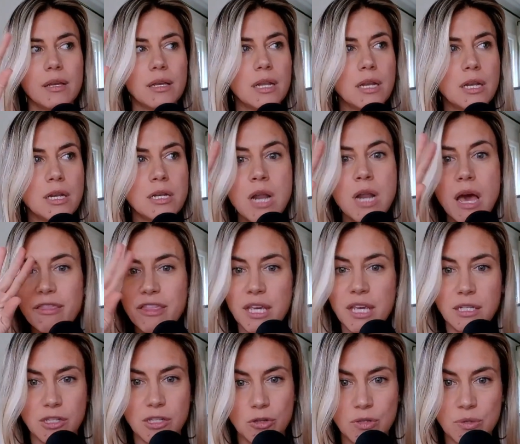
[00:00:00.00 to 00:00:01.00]
Nothing
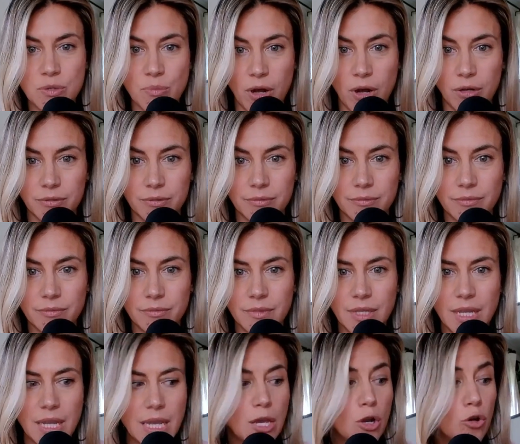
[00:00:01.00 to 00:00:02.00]
is too small.
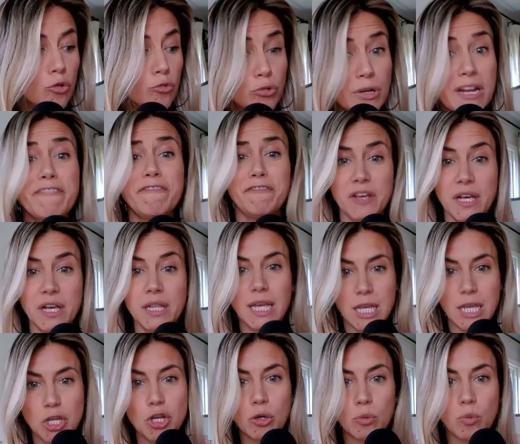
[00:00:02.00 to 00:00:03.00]

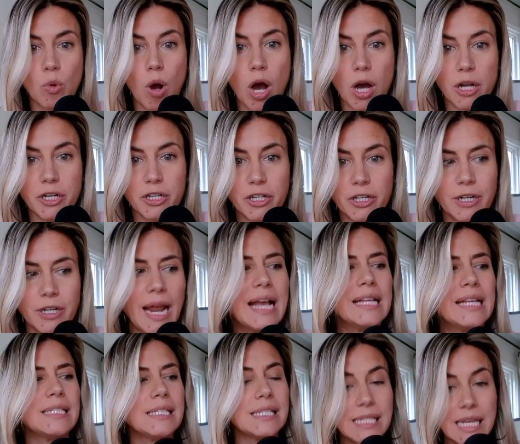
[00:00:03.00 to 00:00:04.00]
Refilling your water and
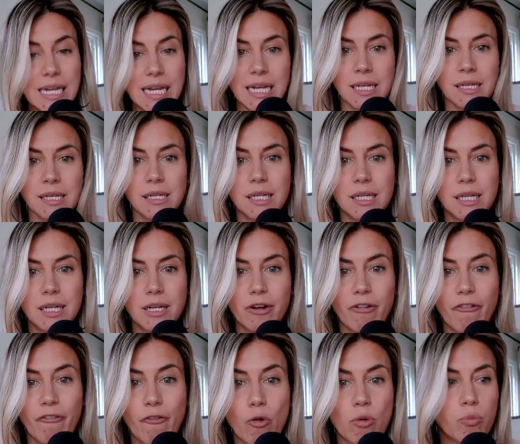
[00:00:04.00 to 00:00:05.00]
sitting
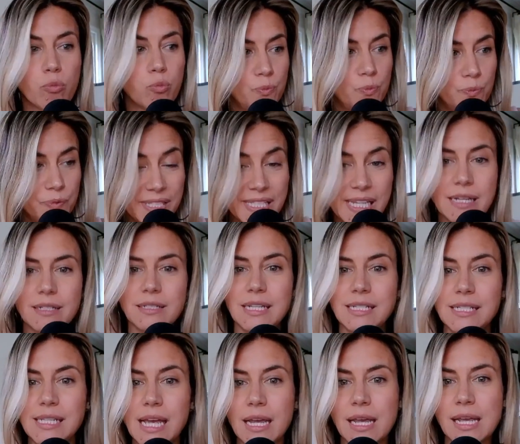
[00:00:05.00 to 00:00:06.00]
for 60
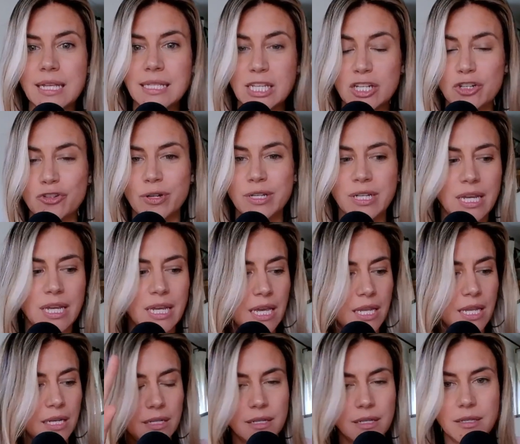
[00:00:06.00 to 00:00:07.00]
seconds and drinking it
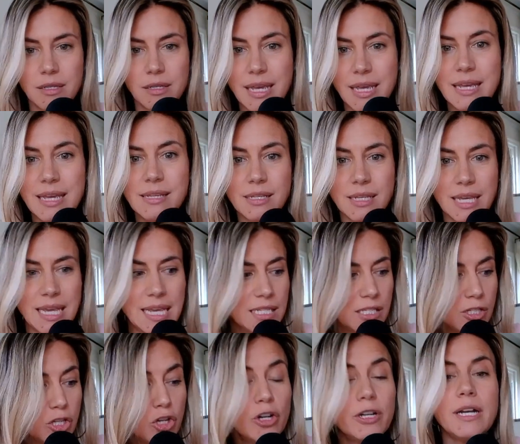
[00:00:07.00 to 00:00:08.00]
is
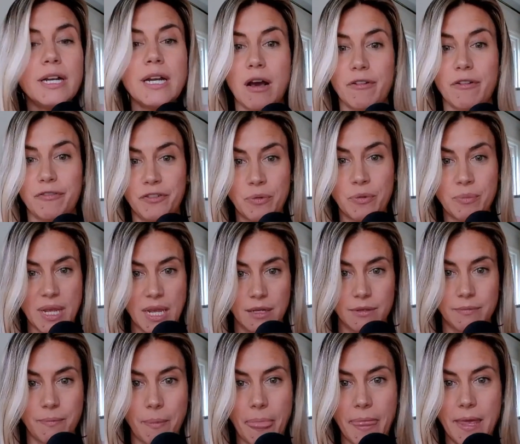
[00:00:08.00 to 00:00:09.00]
good enough for me.
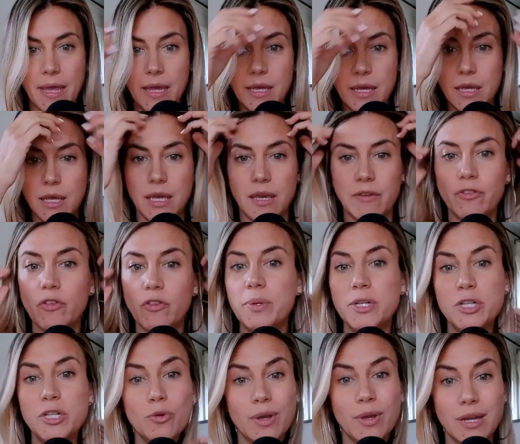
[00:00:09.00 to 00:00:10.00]
If you've been
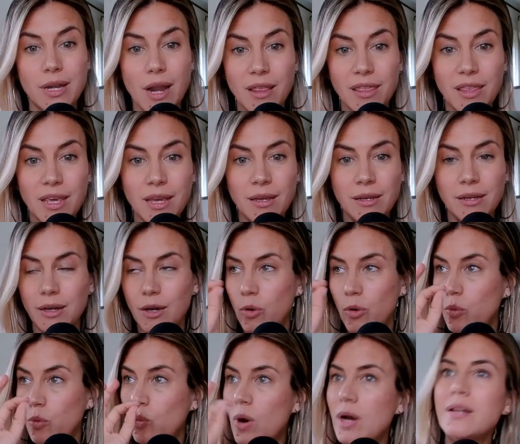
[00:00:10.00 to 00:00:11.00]
doing nothing,
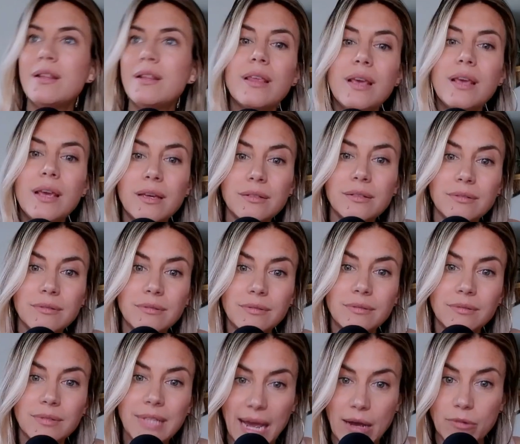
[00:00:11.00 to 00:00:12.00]
one thing
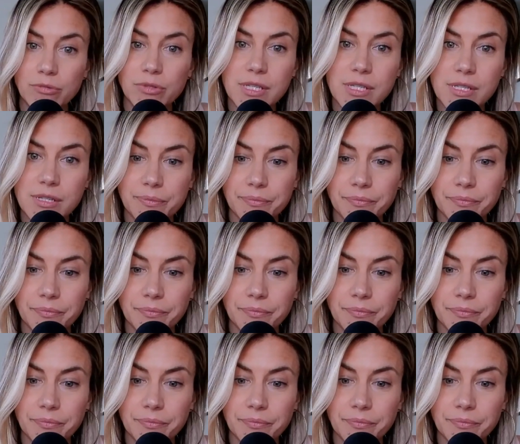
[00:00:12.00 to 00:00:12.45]
counts.